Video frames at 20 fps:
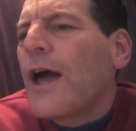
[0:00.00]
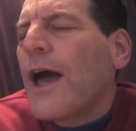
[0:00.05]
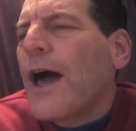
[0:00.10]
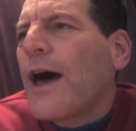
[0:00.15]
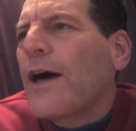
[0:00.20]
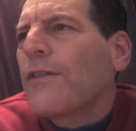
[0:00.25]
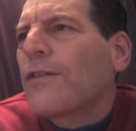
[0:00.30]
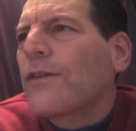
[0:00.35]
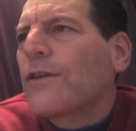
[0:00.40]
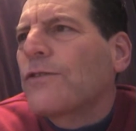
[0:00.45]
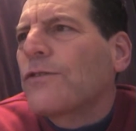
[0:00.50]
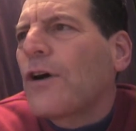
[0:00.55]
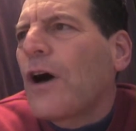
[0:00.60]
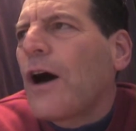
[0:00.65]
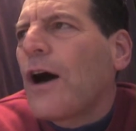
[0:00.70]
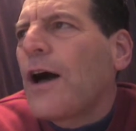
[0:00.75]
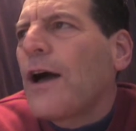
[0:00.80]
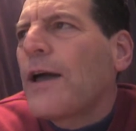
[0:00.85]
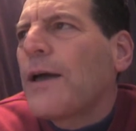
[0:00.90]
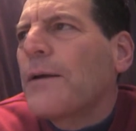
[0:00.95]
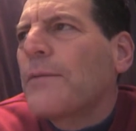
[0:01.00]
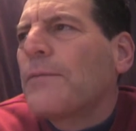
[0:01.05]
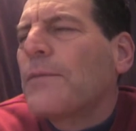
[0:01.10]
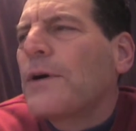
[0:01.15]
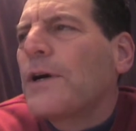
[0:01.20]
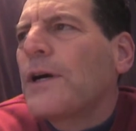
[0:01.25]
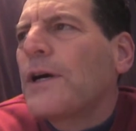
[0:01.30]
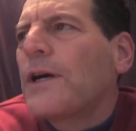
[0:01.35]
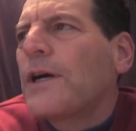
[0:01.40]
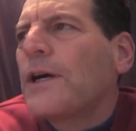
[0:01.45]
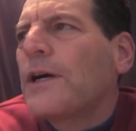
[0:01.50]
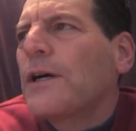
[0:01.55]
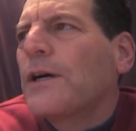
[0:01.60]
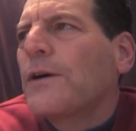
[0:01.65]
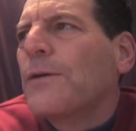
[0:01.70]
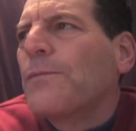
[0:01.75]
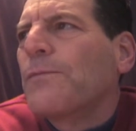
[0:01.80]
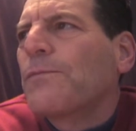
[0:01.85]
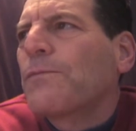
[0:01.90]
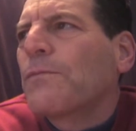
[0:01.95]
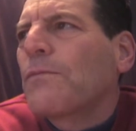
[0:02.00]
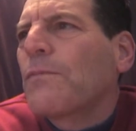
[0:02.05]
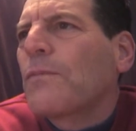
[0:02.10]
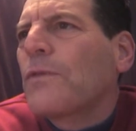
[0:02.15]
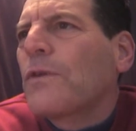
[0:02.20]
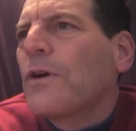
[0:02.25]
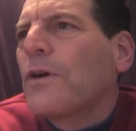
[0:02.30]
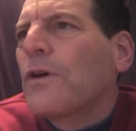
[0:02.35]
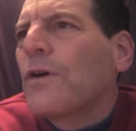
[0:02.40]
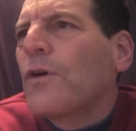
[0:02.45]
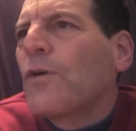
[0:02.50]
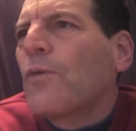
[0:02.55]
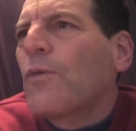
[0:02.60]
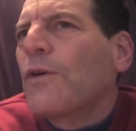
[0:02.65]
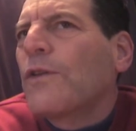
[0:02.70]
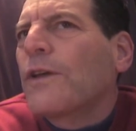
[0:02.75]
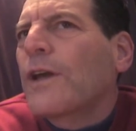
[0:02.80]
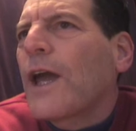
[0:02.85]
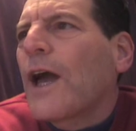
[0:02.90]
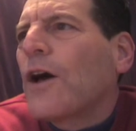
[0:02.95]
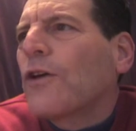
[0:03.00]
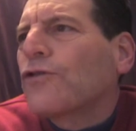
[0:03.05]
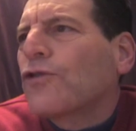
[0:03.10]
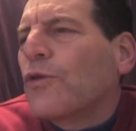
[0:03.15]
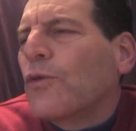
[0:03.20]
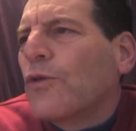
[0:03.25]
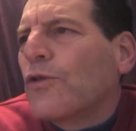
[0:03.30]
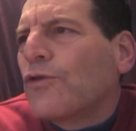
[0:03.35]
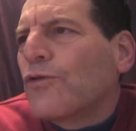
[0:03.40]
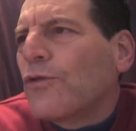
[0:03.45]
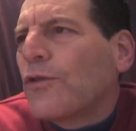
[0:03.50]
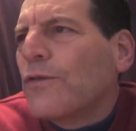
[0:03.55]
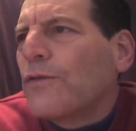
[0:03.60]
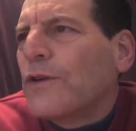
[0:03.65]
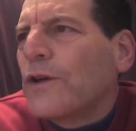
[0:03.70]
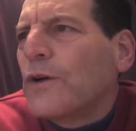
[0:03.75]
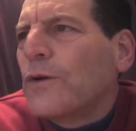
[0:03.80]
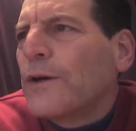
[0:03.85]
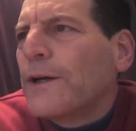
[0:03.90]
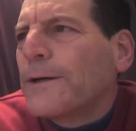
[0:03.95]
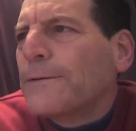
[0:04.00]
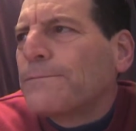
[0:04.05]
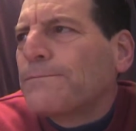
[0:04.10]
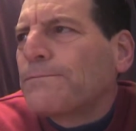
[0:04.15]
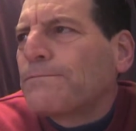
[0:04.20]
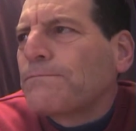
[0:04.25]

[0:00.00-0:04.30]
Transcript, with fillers: at the time um, when the council was reviewing